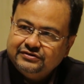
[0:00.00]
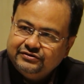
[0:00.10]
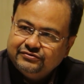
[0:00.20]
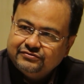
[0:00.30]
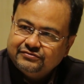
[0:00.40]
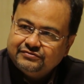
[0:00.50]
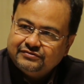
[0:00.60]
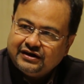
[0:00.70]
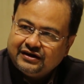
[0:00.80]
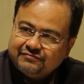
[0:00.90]

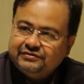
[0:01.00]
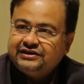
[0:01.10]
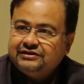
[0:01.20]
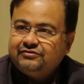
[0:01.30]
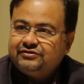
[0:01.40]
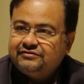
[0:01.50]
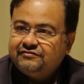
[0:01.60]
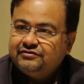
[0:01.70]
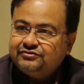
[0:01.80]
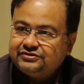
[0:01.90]
you are bringing about a
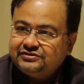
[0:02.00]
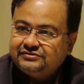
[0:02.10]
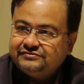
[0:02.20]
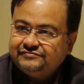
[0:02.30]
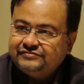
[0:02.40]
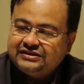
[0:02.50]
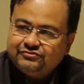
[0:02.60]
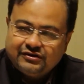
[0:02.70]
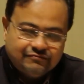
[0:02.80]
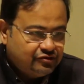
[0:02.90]
revolution.
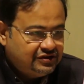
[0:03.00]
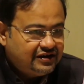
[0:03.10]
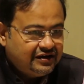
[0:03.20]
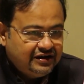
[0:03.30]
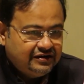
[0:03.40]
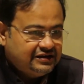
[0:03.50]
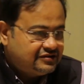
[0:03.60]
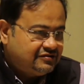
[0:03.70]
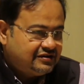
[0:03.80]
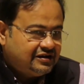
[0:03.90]
That's what a Buddha did,
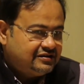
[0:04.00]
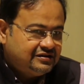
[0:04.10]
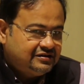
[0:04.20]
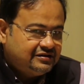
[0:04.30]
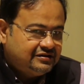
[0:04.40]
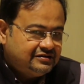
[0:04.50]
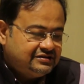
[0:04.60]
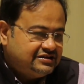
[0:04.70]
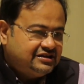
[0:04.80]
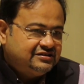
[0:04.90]
that's what a Gandhi did.
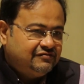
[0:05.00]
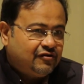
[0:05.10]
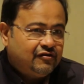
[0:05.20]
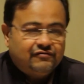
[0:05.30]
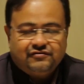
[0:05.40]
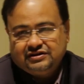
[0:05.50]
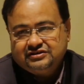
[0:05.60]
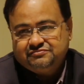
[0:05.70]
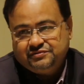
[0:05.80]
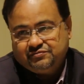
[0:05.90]
They just evolved
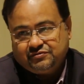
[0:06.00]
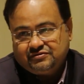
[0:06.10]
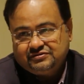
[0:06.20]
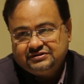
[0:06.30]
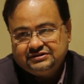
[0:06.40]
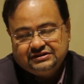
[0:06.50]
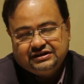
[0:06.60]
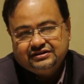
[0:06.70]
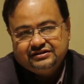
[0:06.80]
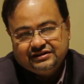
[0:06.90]
as people.
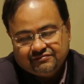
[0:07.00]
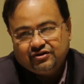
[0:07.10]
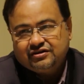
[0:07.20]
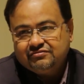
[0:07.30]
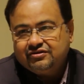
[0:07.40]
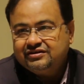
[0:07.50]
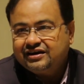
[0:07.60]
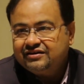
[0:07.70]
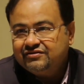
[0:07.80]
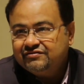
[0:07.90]
And they brought about the
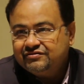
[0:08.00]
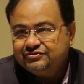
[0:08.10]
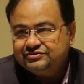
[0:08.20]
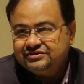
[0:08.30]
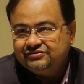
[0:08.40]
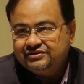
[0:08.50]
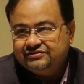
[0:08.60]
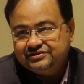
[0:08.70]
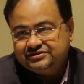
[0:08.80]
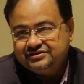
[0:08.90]
kind of revolution only
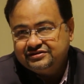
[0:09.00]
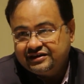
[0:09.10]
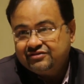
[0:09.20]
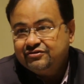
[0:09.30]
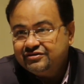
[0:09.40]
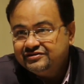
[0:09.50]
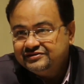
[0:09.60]
which they could.